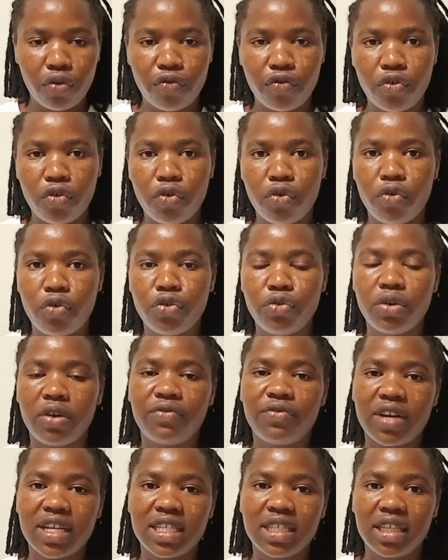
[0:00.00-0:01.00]
for your
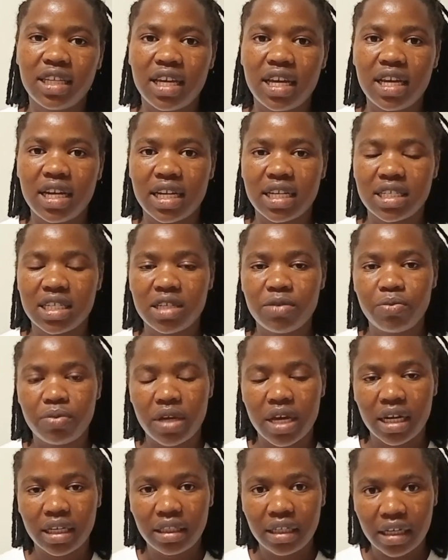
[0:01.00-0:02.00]
first aid and
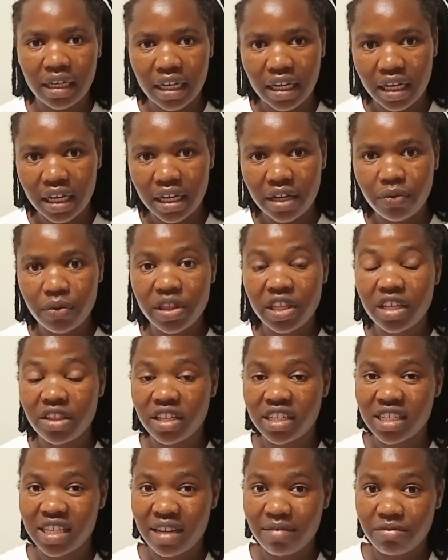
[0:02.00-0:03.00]
CPR training within
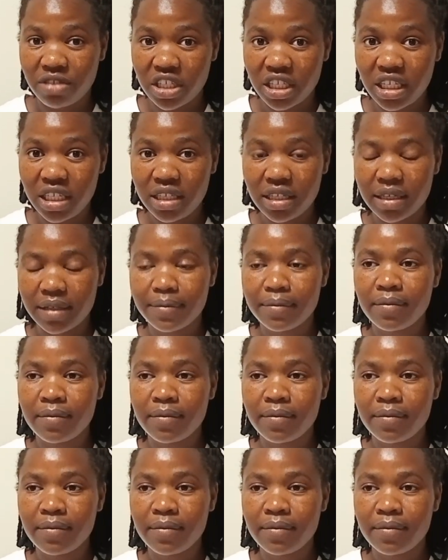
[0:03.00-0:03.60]
the same day.